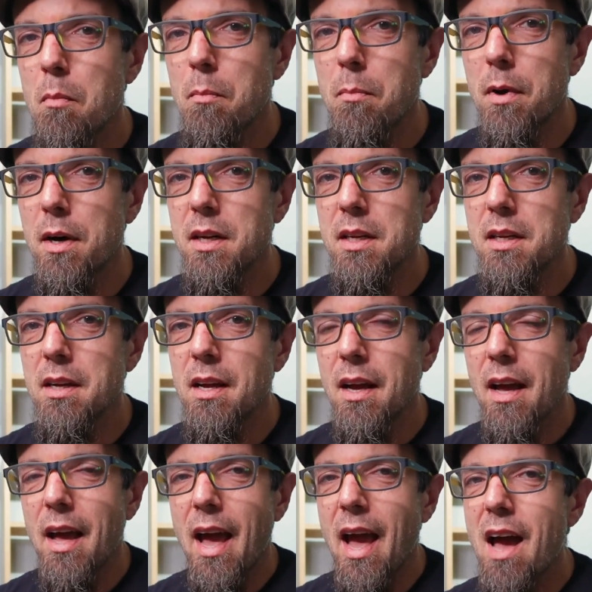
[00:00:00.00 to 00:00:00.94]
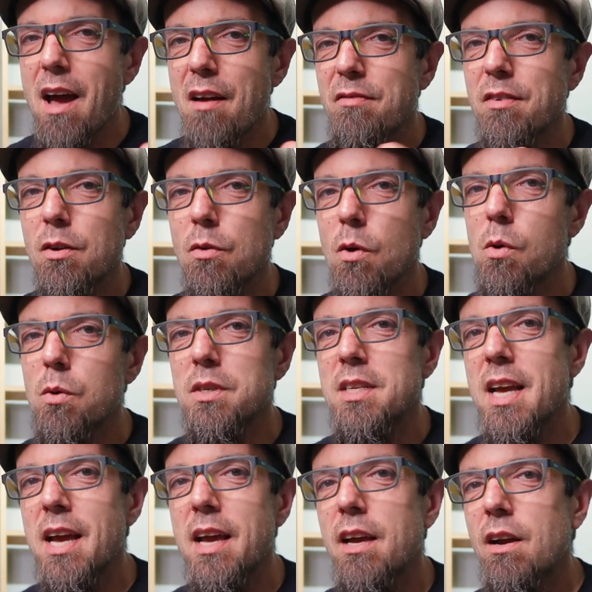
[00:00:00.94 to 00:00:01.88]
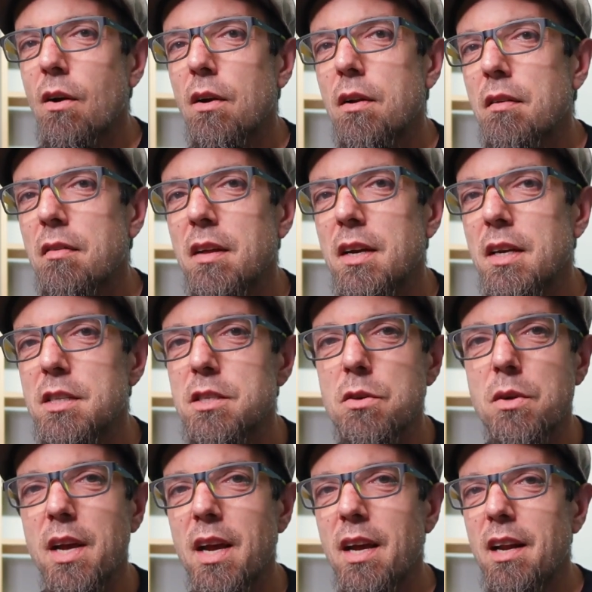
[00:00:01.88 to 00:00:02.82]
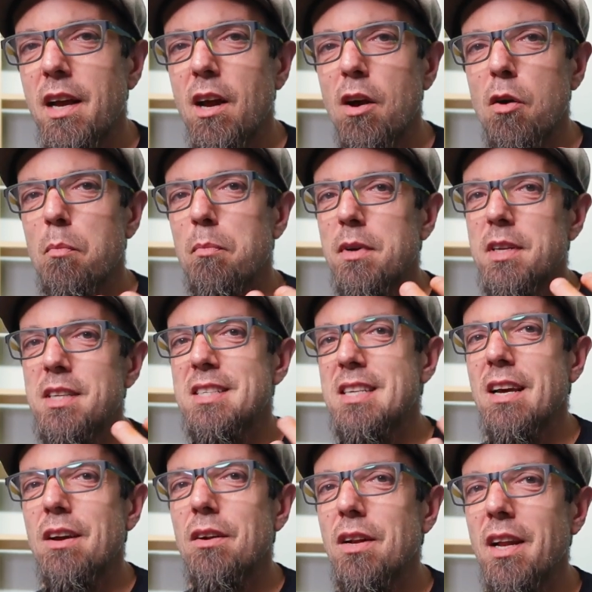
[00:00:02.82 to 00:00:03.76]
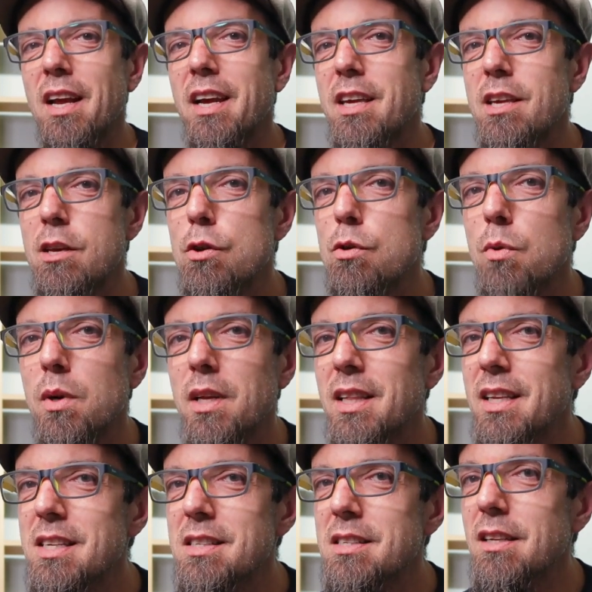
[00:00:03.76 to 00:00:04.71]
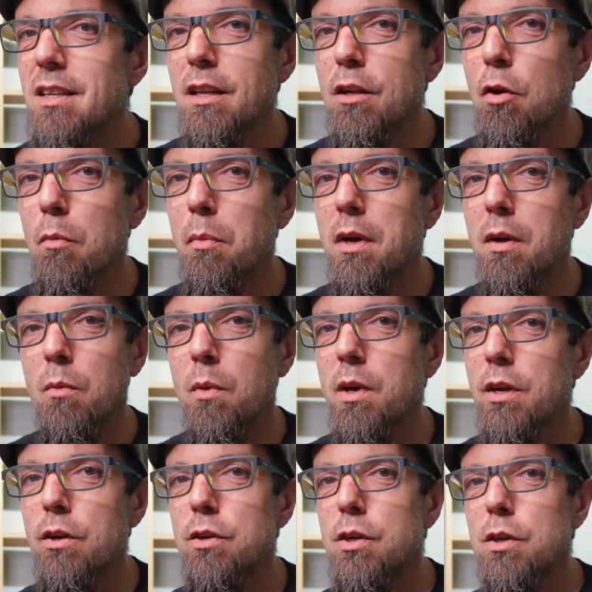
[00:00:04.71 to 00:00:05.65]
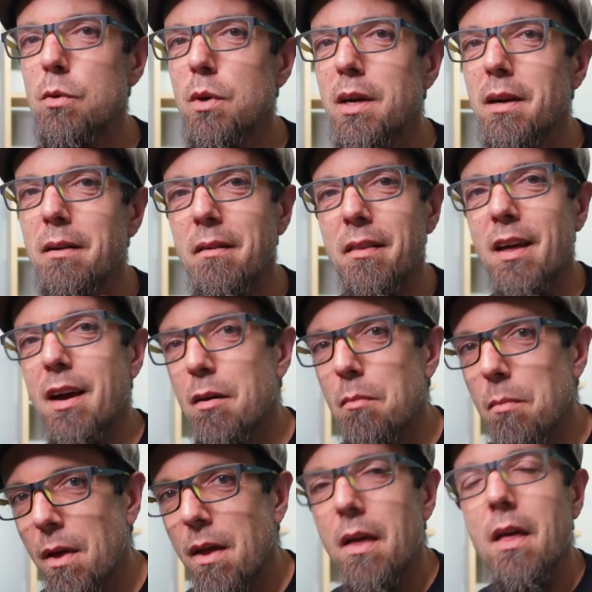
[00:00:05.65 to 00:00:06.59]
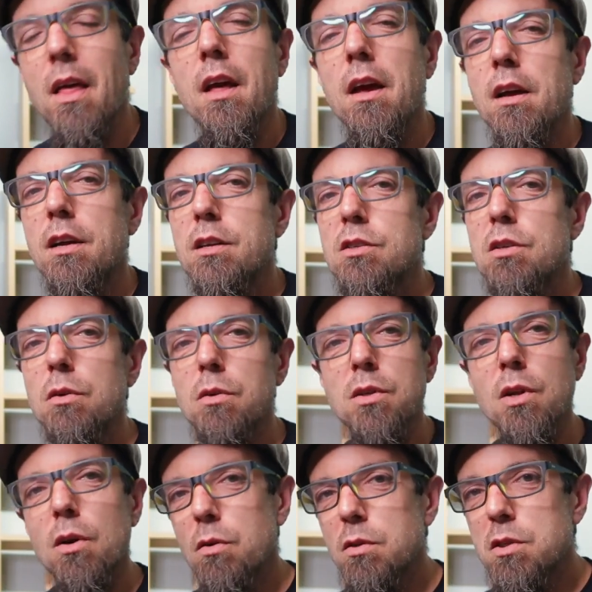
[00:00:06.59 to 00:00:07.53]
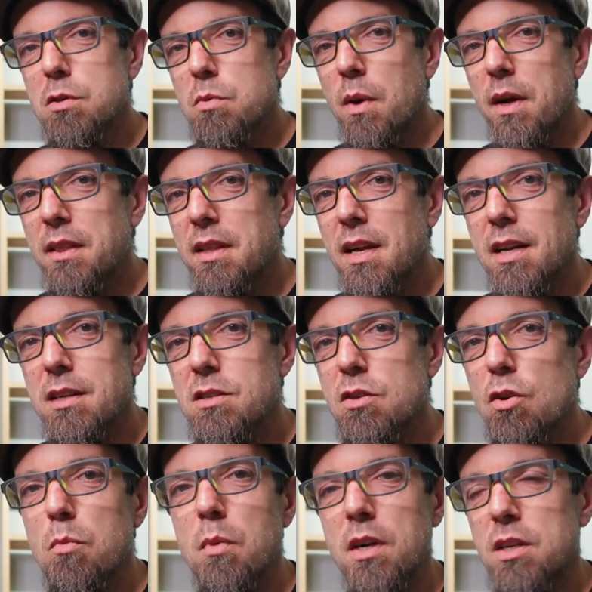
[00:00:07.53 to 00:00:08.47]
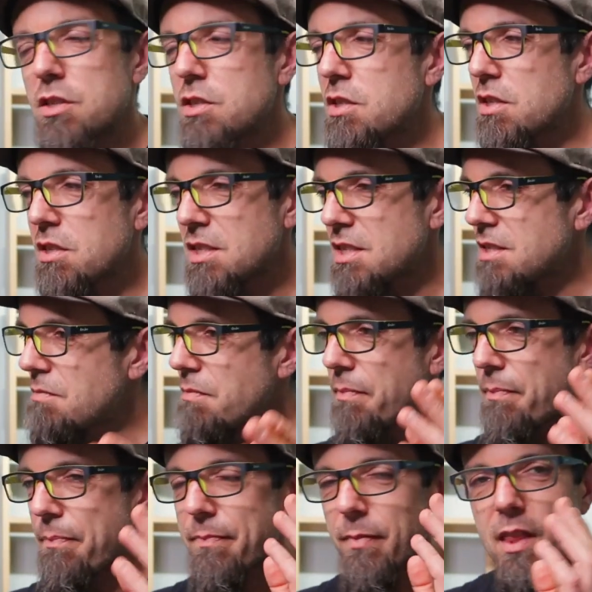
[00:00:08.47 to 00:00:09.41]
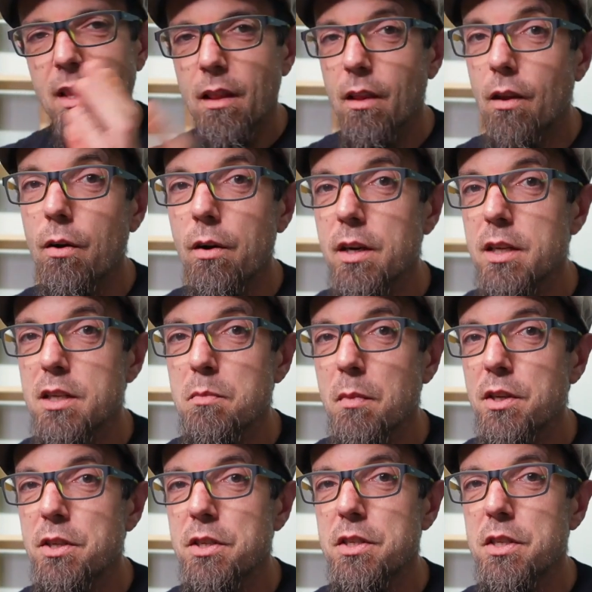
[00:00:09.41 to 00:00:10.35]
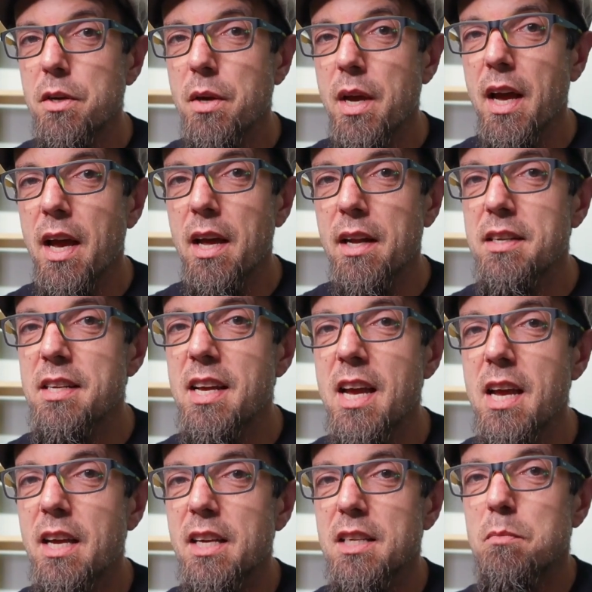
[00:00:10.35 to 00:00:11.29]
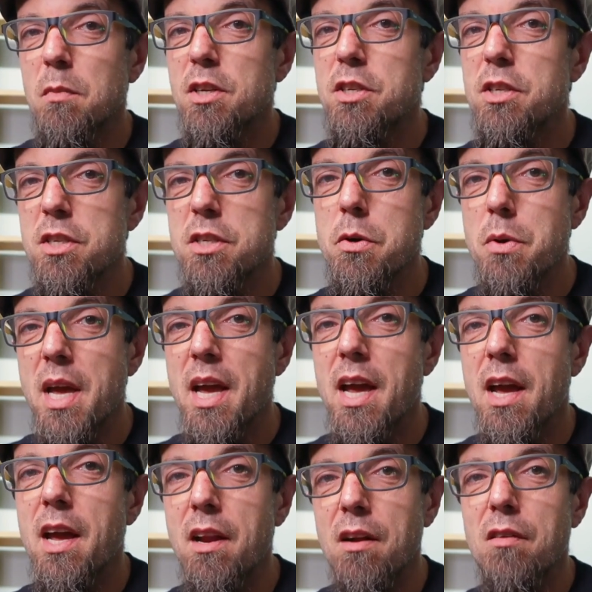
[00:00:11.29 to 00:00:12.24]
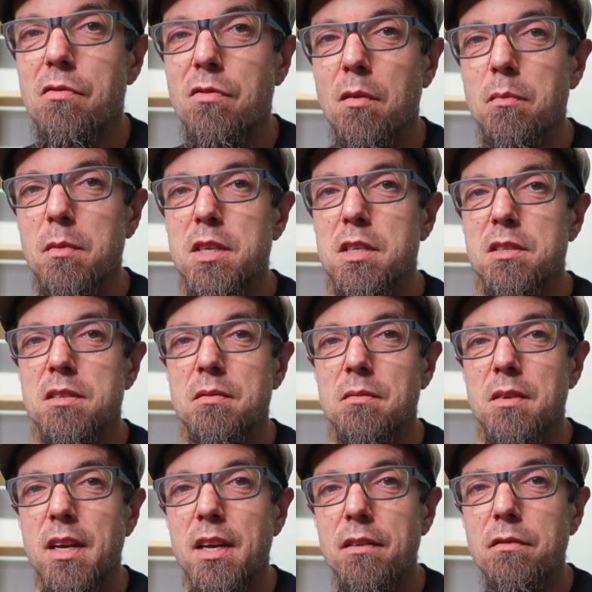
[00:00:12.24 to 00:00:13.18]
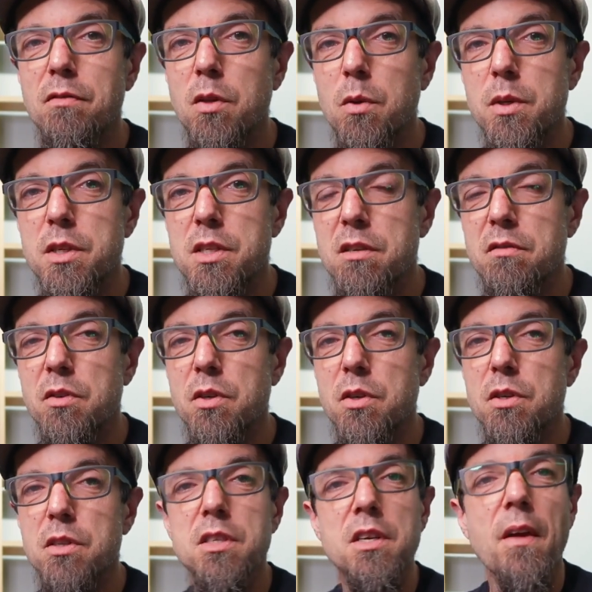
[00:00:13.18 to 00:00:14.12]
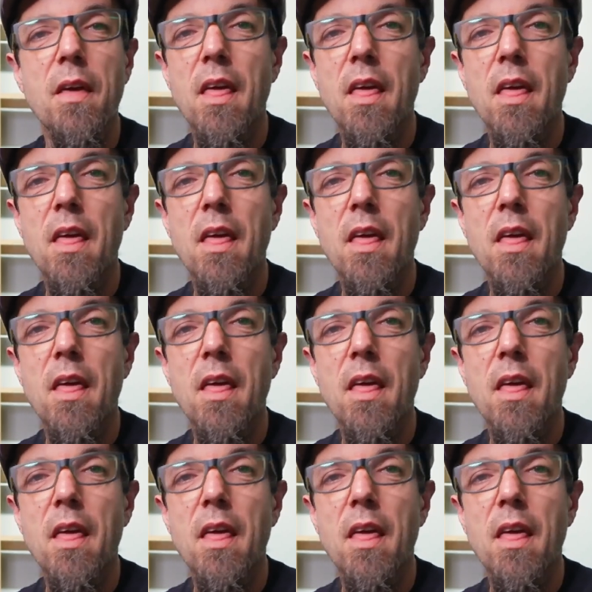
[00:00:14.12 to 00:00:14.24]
but have your own take on things. You can't help but sound like you, at least a little bit, when you're doing them. So don't sweat that so much. Just learn as much as you can, take as much as you can from this influence of yours